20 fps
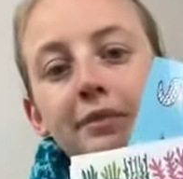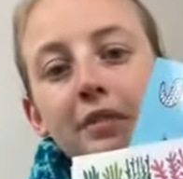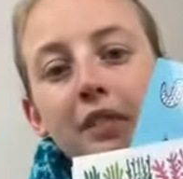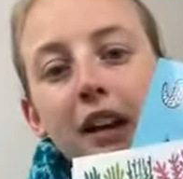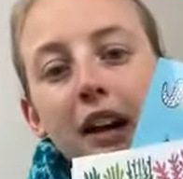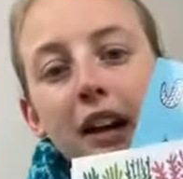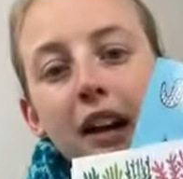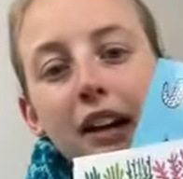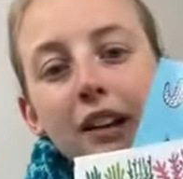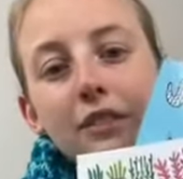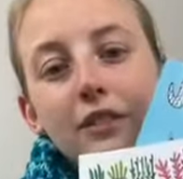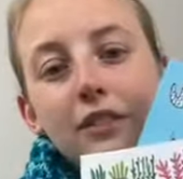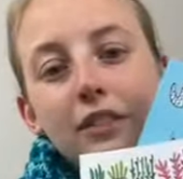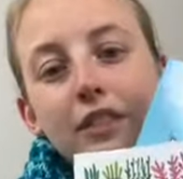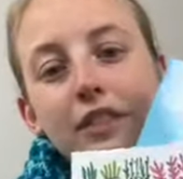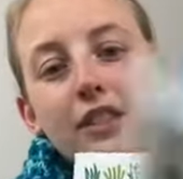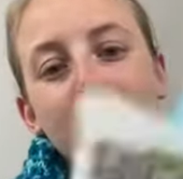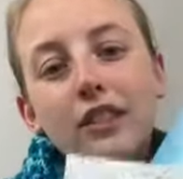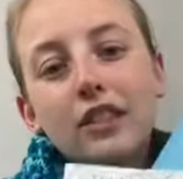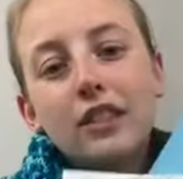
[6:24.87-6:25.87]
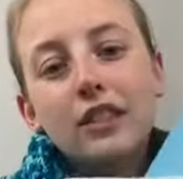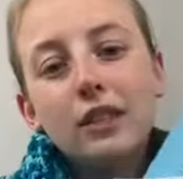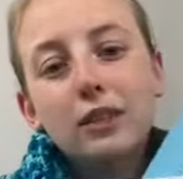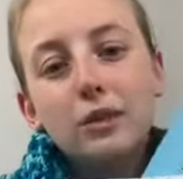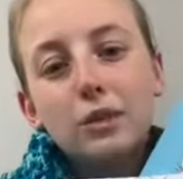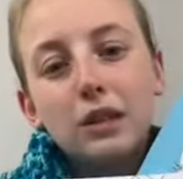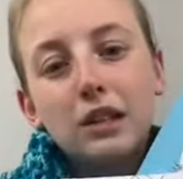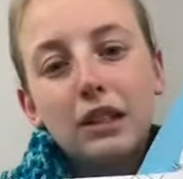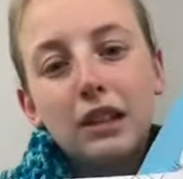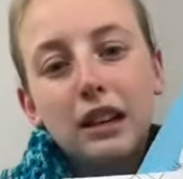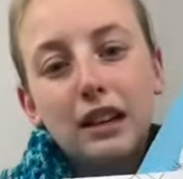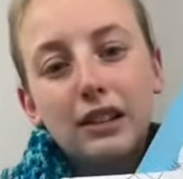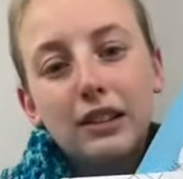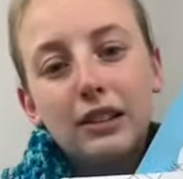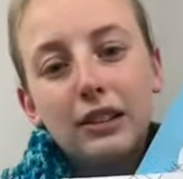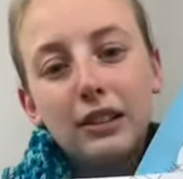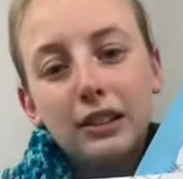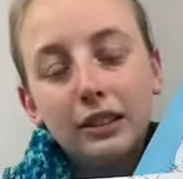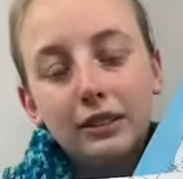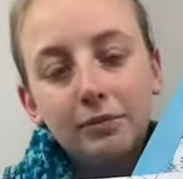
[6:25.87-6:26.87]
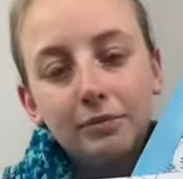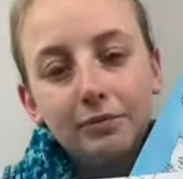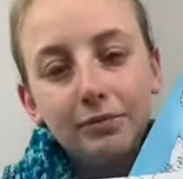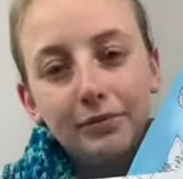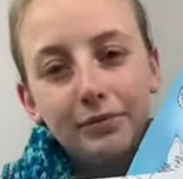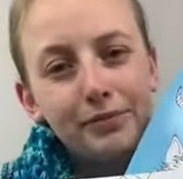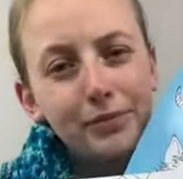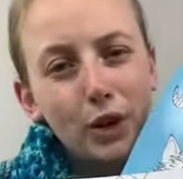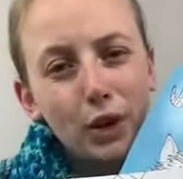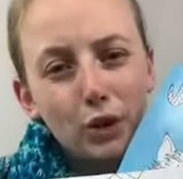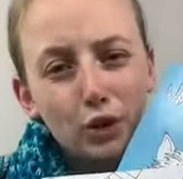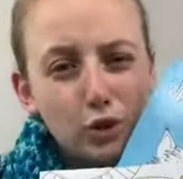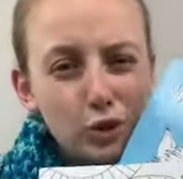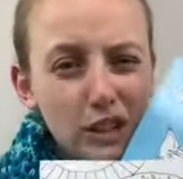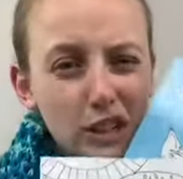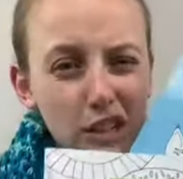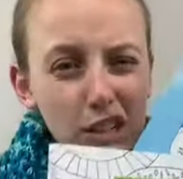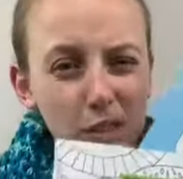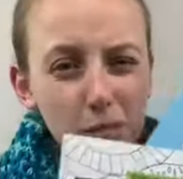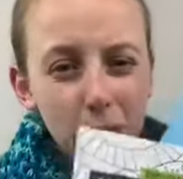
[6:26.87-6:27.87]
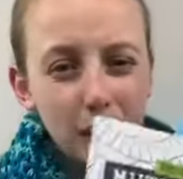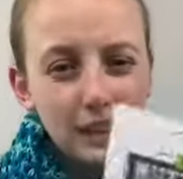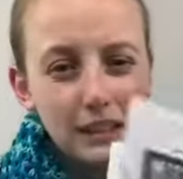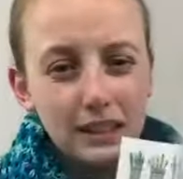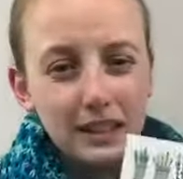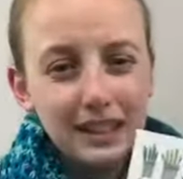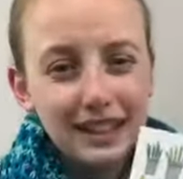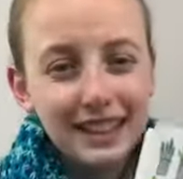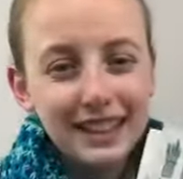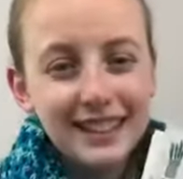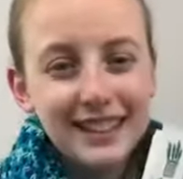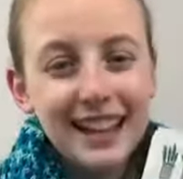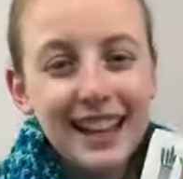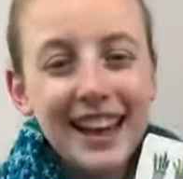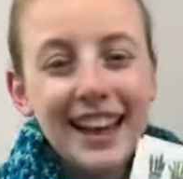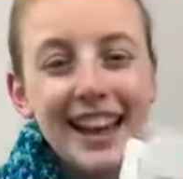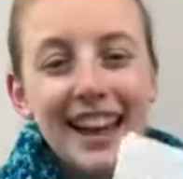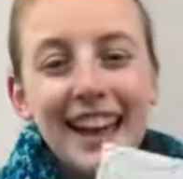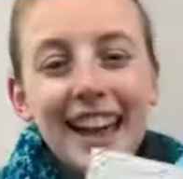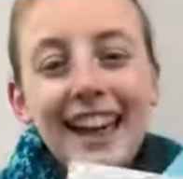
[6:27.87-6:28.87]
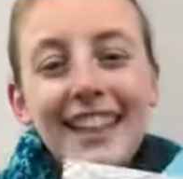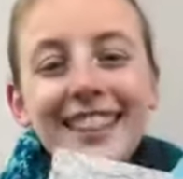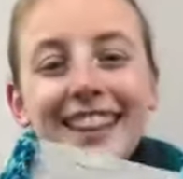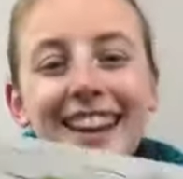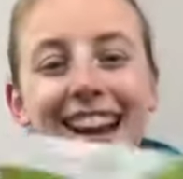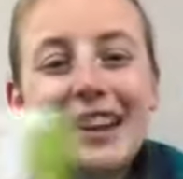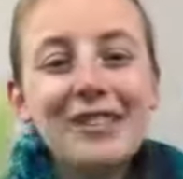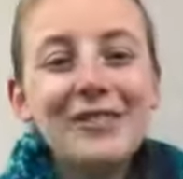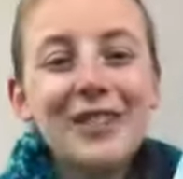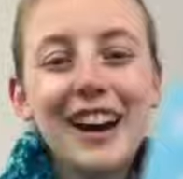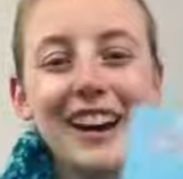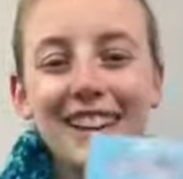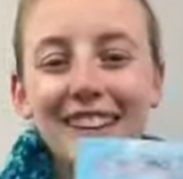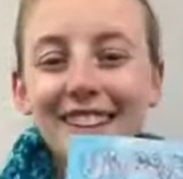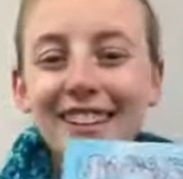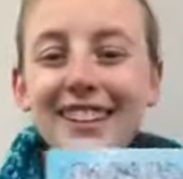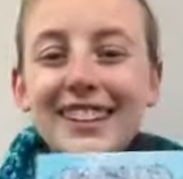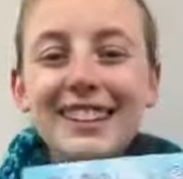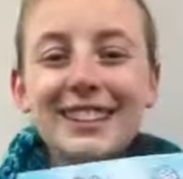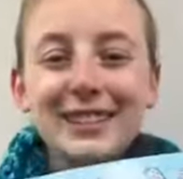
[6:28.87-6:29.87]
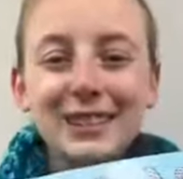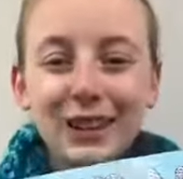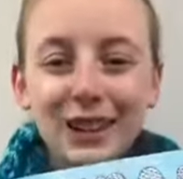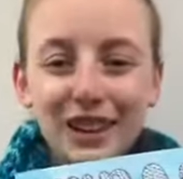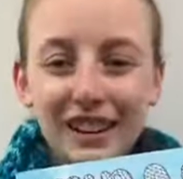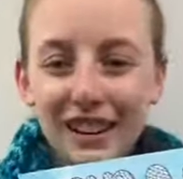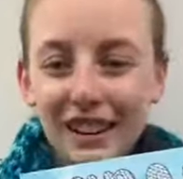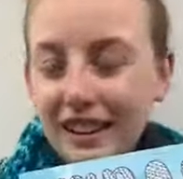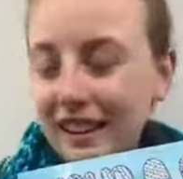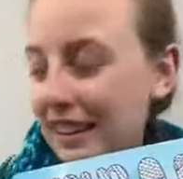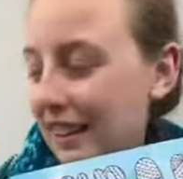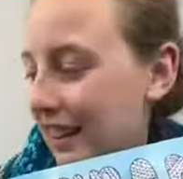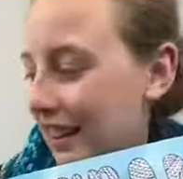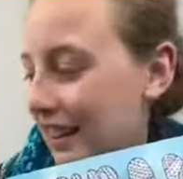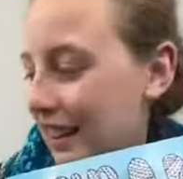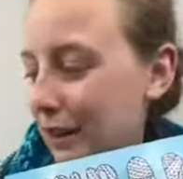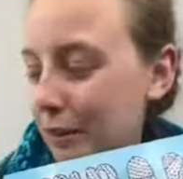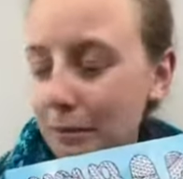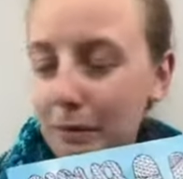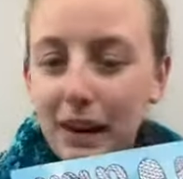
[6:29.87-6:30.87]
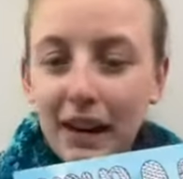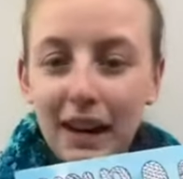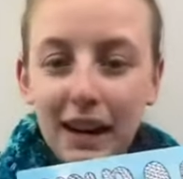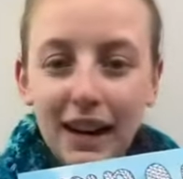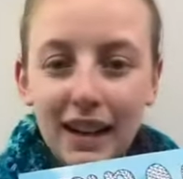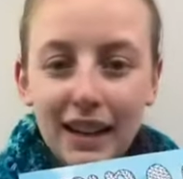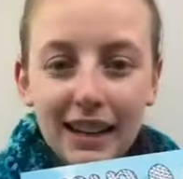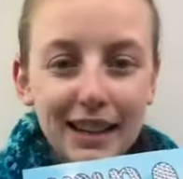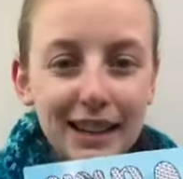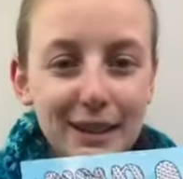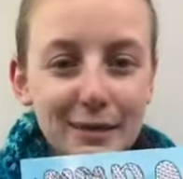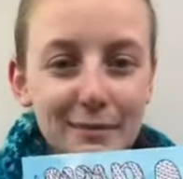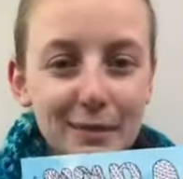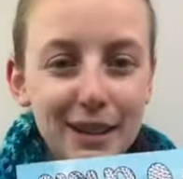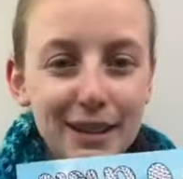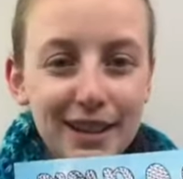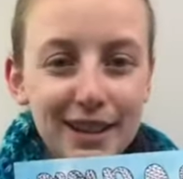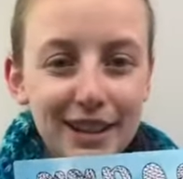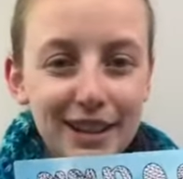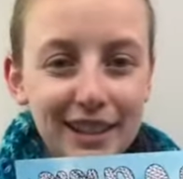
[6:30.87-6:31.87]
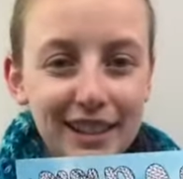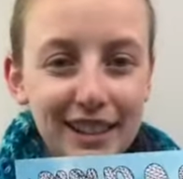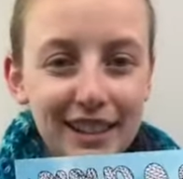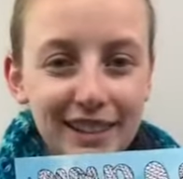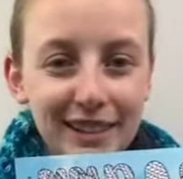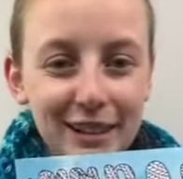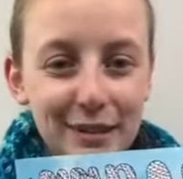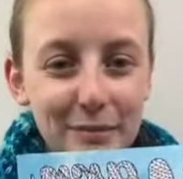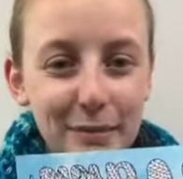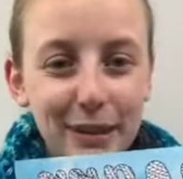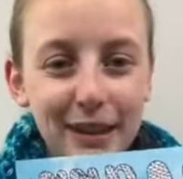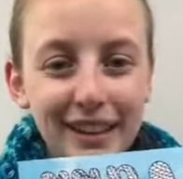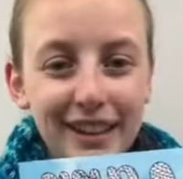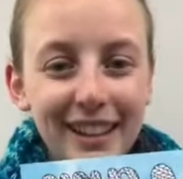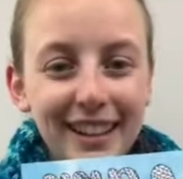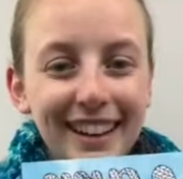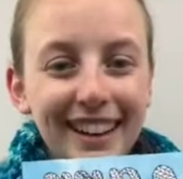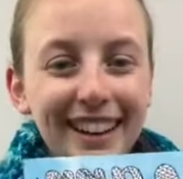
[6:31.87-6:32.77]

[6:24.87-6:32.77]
I have, this one's like all trees and plants and things. And then I finally started my yarn coloring book.